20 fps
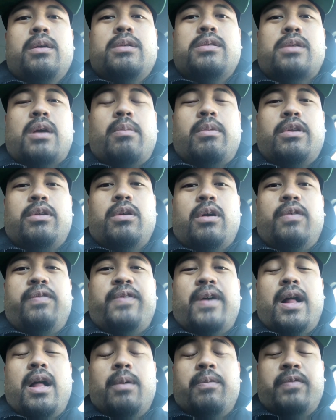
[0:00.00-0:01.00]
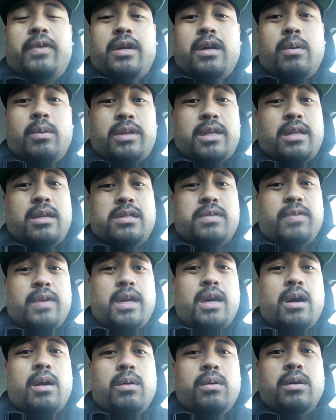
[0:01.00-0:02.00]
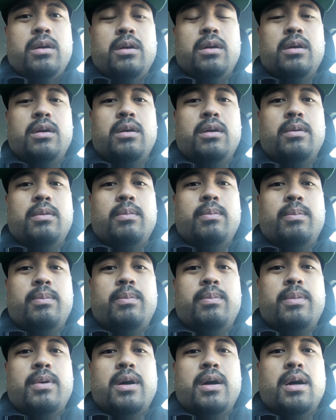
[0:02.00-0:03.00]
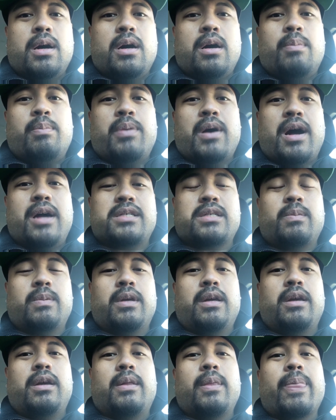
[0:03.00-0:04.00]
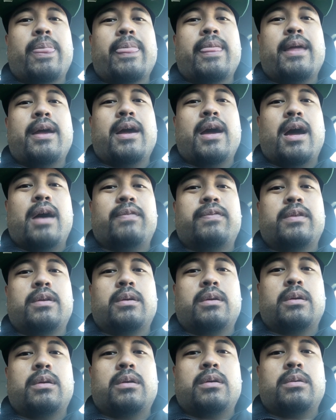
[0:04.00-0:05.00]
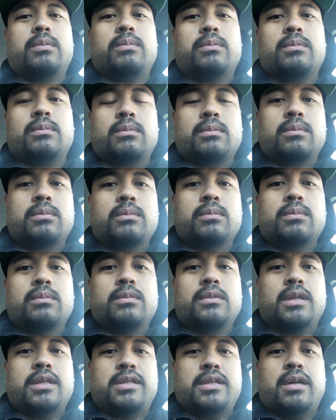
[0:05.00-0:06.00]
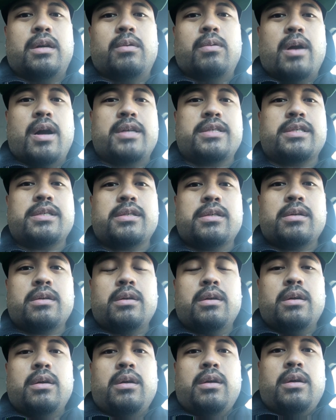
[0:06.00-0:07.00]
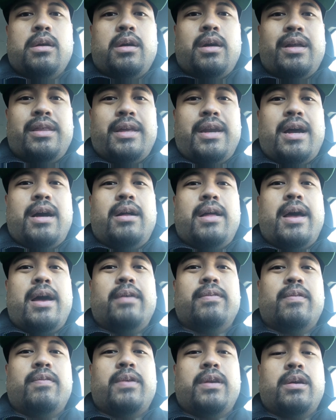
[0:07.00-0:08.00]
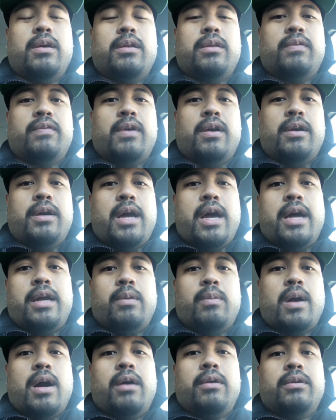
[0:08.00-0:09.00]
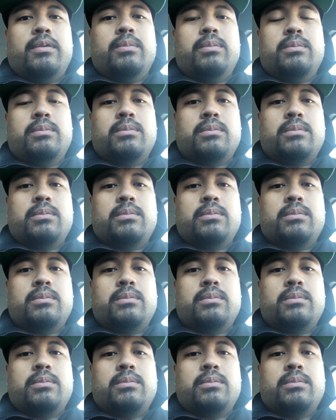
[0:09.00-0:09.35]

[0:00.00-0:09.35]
So I'm going to do a follow-up video within this video, possibly after the dinner rush, and then I'll have a video at the very end around